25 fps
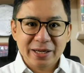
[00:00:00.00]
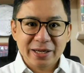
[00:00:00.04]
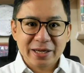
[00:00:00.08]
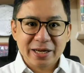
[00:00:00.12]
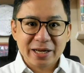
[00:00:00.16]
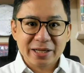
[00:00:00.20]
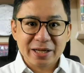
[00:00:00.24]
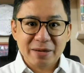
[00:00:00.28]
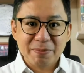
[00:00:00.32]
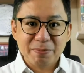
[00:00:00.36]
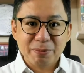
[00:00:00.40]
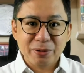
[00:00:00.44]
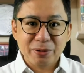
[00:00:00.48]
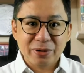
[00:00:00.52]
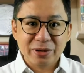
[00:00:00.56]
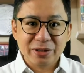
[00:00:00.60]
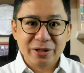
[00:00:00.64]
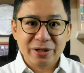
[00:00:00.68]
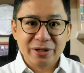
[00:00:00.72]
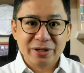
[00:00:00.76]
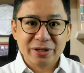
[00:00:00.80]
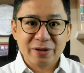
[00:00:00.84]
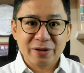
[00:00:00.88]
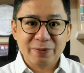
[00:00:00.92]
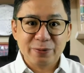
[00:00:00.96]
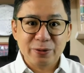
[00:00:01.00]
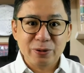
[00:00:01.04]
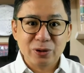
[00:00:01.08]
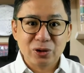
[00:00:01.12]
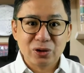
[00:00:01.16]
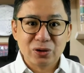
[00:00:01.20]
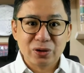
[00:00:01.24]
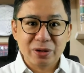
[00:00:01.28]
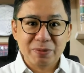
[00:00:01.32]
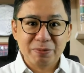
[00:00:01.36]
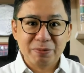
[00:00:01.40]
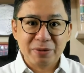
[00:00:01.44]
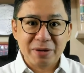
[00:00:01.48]
Can the employer
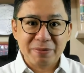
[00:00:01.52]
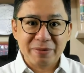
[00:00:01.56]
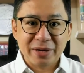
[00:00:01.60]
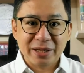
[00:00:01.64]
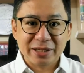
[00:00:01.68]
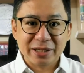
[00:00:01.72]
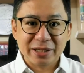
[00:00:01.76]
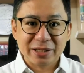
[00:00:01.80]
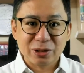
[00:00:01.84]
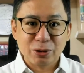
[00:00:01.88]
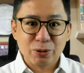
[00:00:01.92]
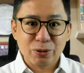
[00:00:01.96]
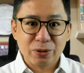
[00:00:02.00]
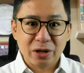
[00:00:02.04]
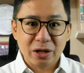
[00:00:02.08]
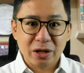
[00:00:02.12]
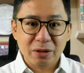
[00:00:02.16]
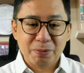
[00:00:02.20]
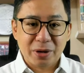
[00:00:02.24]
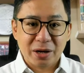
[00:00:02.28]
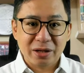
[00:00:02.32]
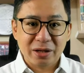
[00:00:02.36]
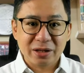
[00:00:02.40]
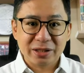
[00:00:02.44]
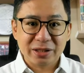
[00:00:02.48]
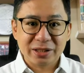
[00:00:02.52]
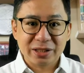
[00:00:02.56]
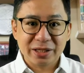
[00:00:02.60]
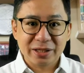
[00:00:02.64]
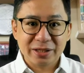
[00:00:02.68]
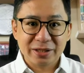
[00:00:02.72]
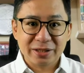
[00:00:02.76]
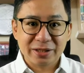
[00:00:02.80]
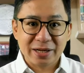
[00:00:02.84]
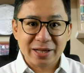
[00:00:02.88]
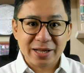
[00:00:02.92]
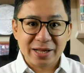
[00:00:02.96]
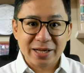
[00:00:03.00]
refuse to implement its local
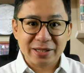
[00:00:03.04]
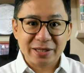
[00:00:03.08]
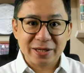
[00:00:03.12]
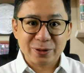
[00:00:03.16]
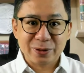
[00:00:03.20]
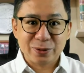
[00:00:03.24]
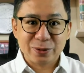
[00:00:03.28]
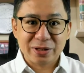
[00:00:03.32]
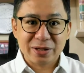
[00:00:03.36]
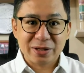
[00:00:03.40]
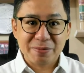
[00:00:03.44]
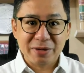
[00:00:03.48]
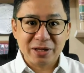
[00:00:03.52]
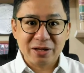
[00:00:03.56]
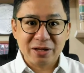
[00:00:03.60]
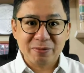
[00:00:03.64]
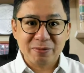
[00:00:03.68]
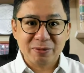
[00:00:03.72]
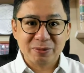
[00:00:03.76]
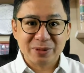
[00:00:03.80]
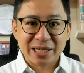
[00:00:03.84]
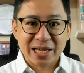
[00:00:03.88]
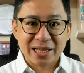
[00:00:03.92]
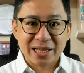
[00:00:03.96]
policy relating to the minimum